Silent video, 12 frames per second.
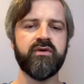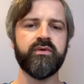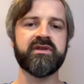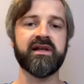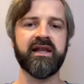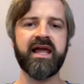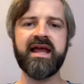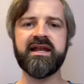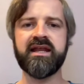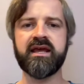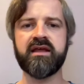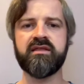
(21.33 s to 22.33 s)
with
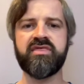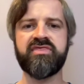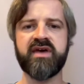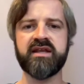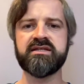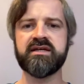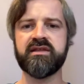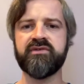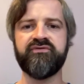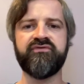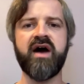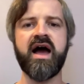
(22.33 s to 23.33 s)
lightning and thunder, the
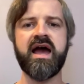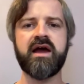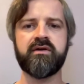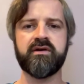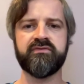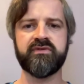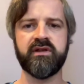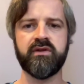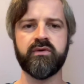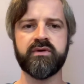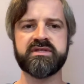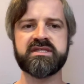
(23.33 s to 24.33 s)
fire of the
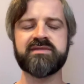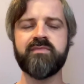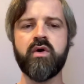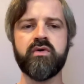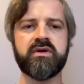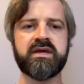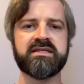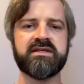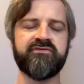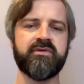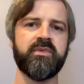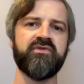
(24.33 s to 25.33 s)
Lord, smoke as
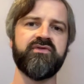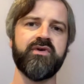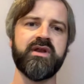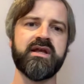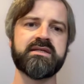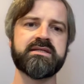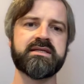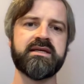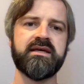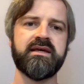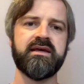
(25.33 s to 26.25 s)
if from a furnace.